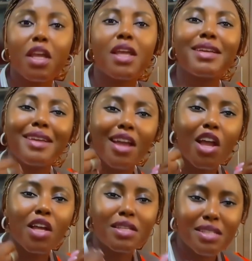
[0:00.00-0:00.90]
a
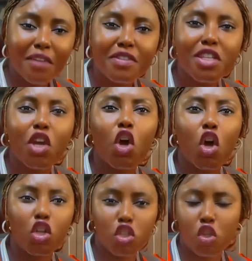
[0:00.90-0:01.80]
safety
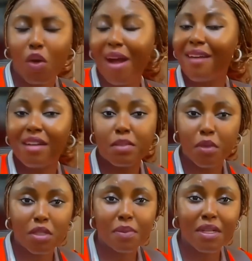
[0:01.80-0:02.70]
culture and
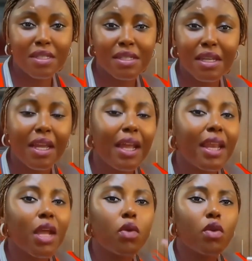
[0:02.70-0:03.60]
responsibility.
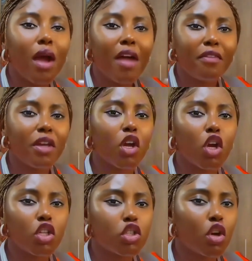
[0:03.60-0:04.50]
Now you have a
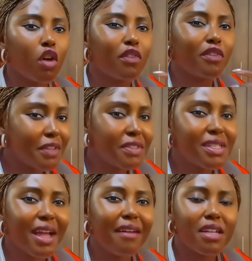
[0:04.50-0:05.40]
culture of safety
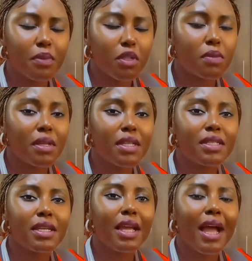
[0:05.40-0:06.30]
and responsibility,
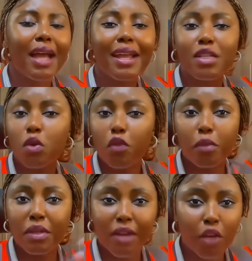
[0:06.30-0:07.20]
and that's what we've
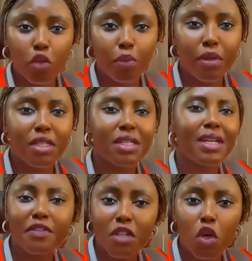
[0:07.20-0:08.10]
been trying to preach.
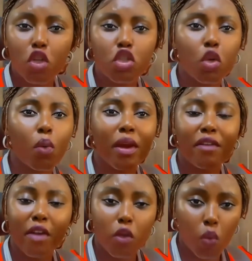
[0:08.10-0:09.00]
Safety culture
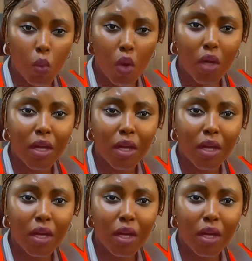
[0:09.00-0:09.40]
wherever you work,